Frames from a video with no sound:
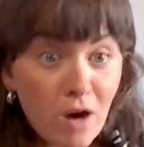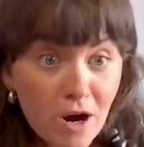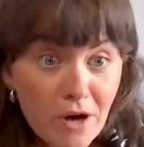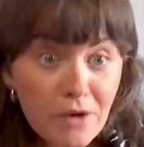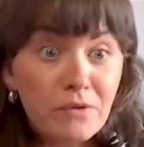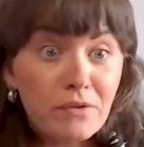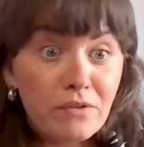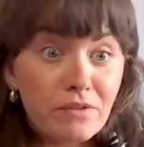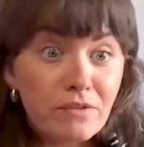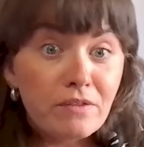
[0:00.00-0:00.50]

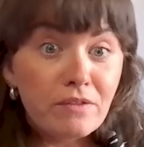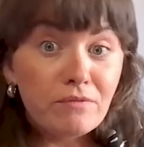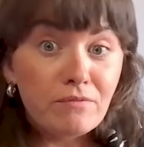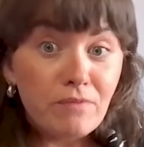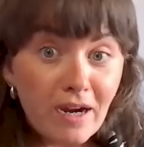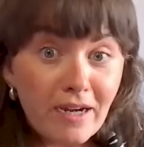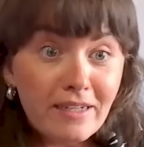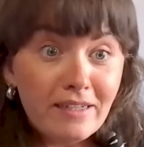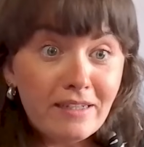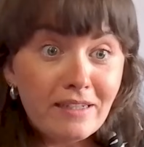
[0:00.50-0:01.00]
growth,
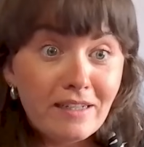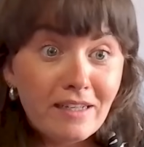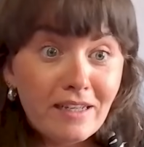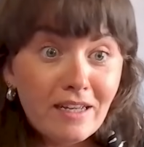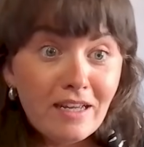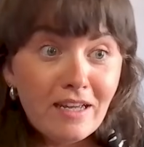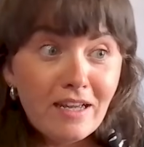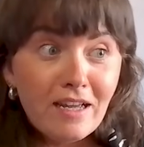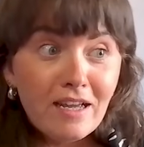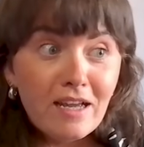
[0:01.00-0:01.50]
right?
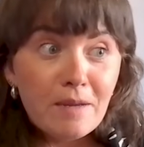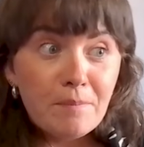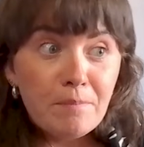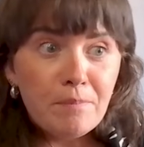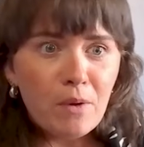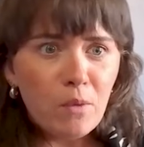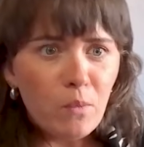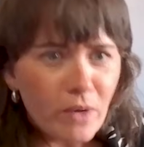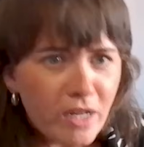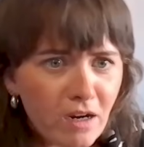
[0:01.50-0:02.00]

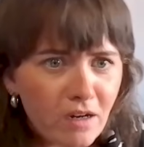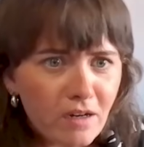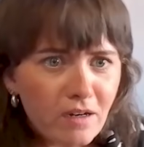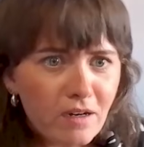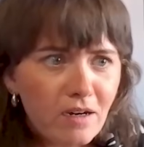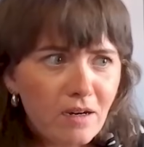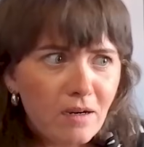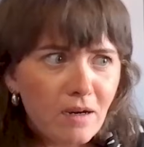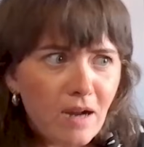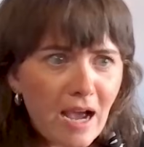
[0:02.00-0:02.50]
But we
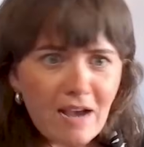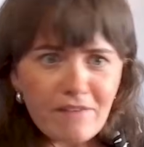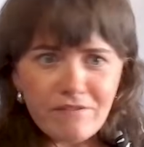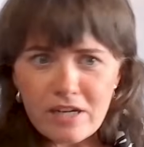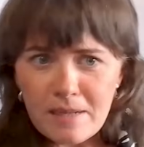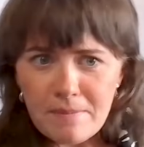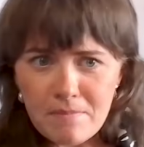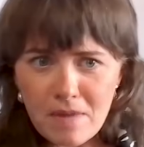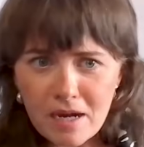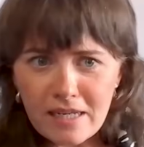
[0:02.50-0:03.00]
don't have
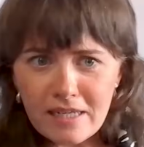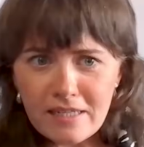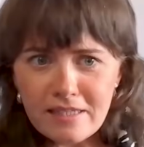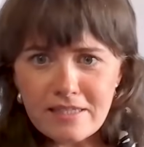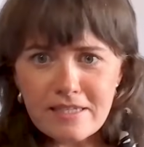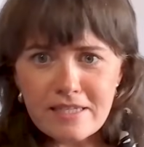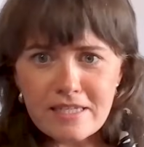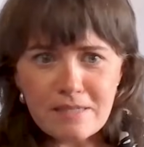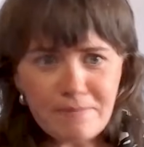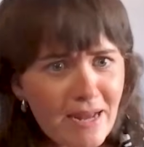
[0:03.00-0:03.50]
any money
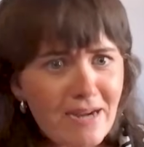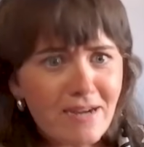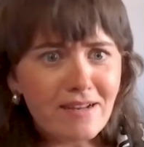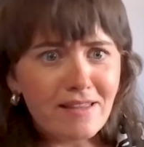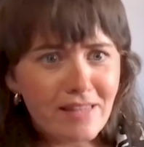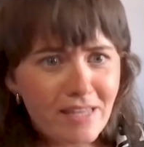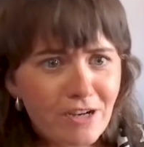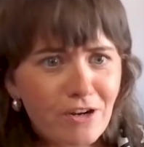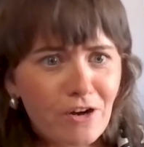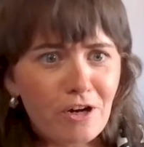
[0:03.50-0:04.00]
to spend
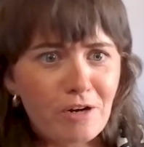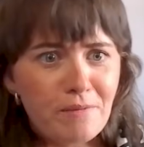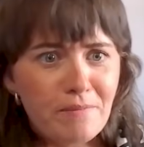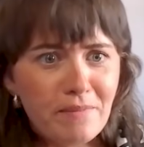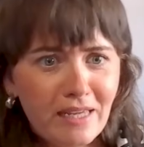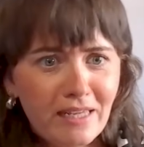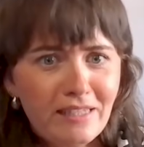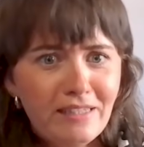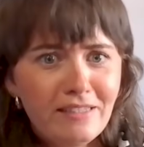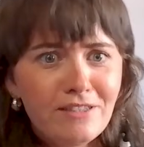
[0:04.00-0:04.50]
in the
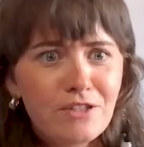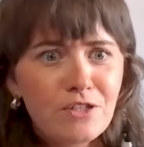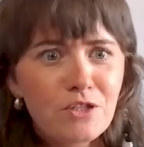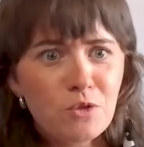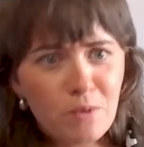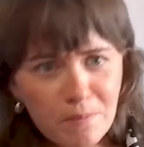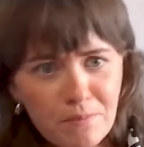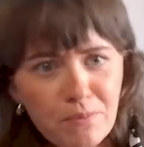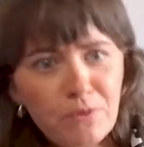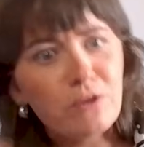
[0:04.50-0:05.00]
economy
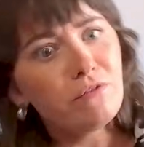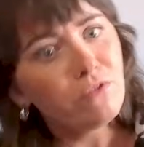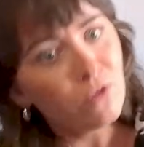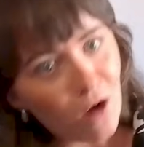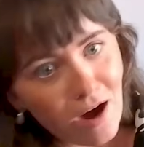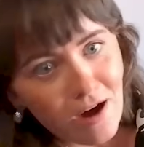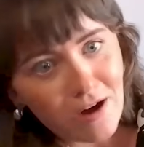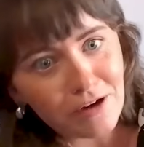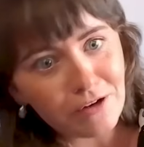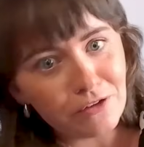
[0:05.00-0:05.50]
to improve
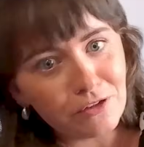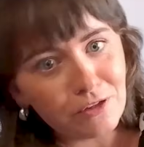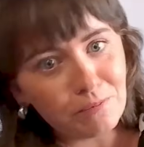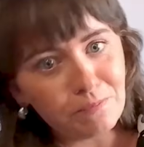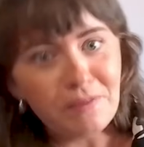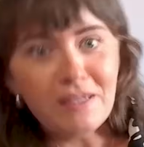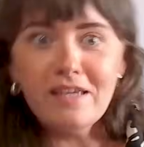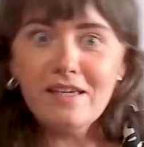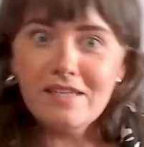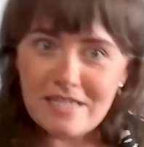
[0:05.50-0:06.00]

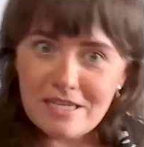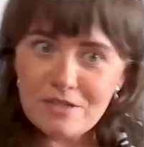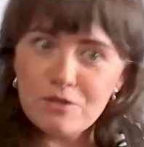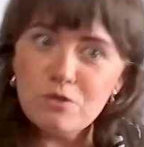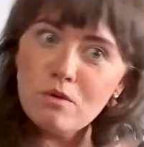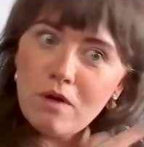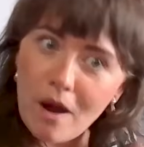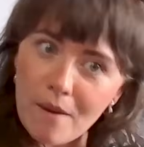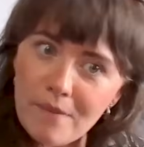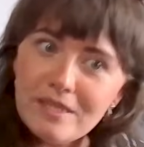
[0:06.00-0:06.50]
growth because it's
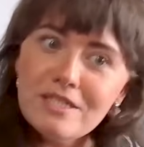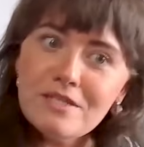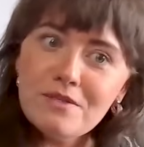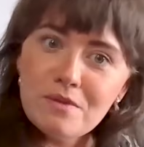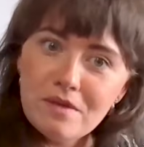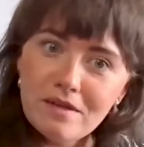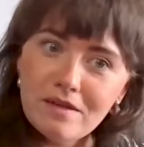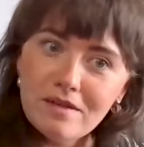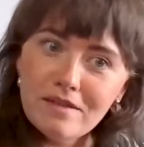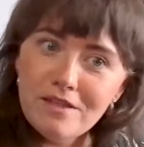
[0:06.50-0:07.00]
all going
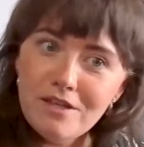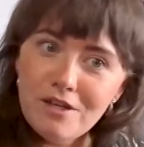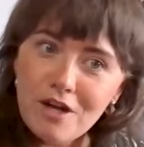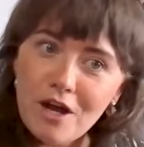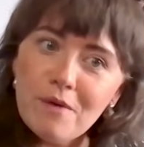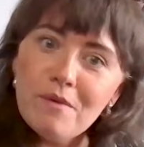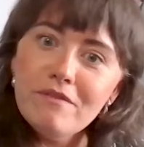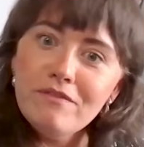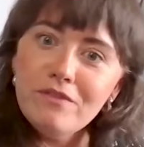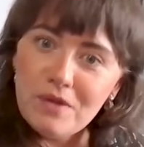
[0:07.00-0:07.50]
to,
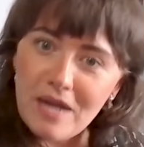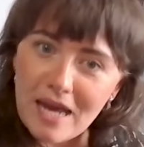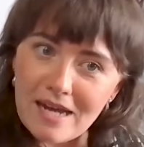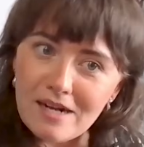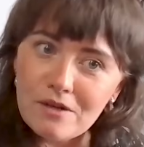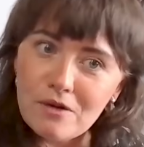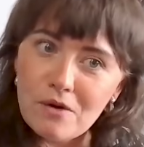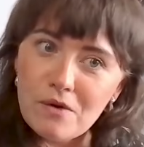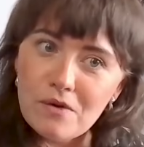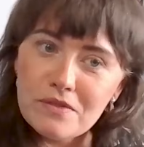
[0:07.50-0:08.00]
a few
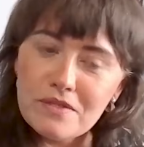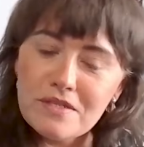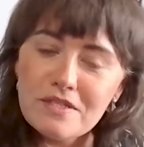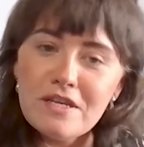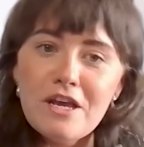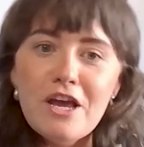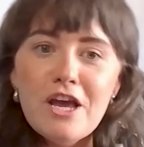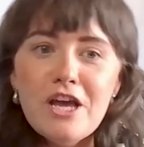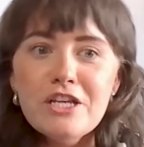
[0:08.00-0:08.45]
landlords.